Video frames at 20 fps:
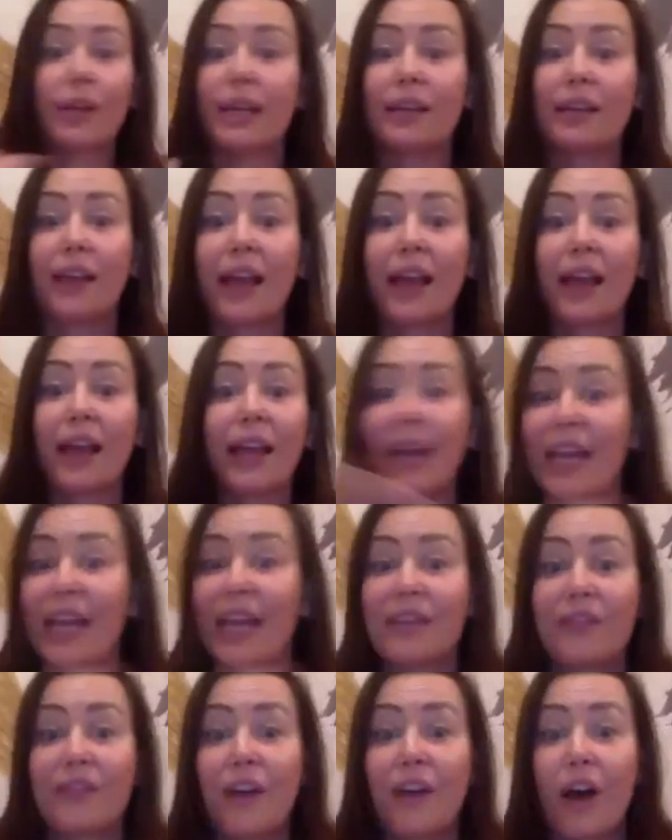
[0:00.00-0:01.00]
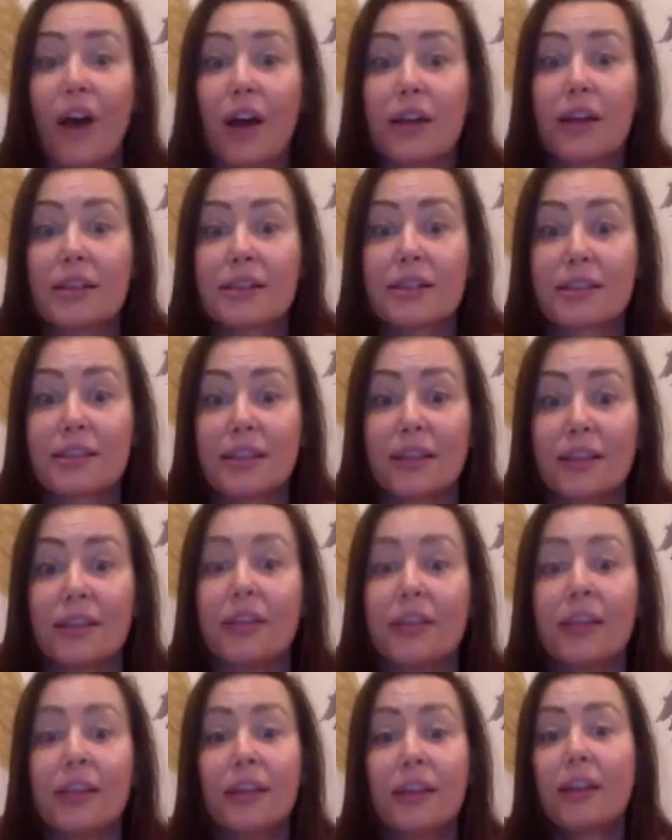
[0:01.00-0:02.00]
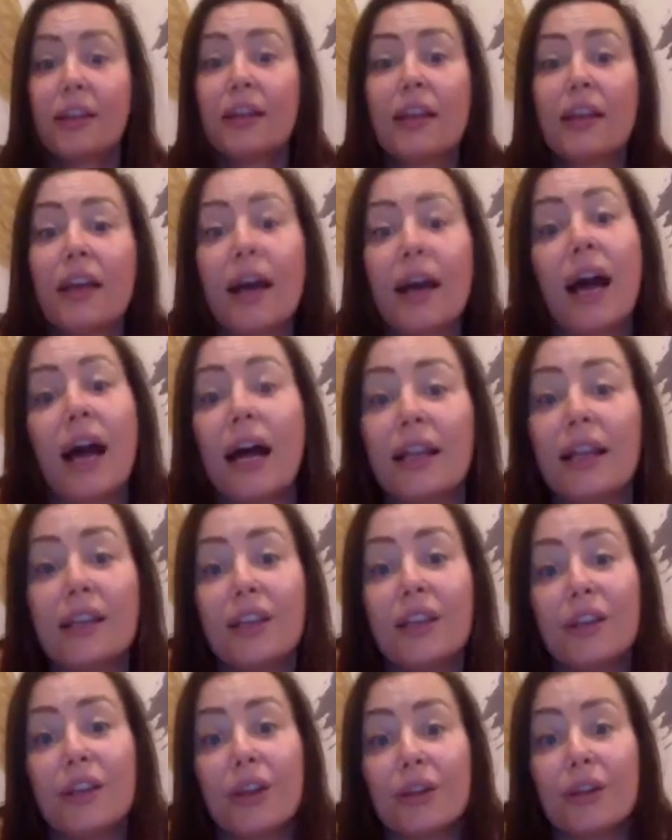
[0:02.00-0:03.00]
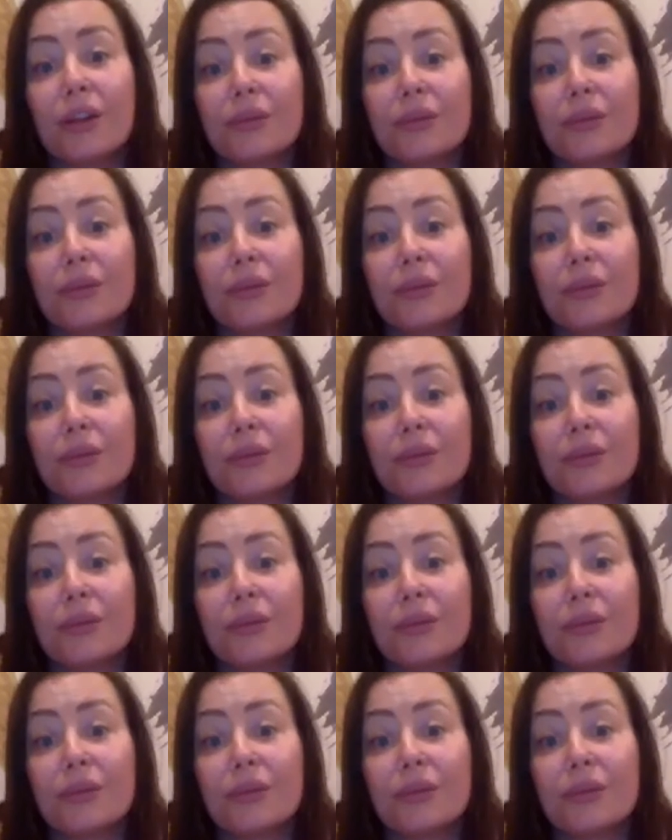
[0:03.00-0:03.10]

like head first, and you know,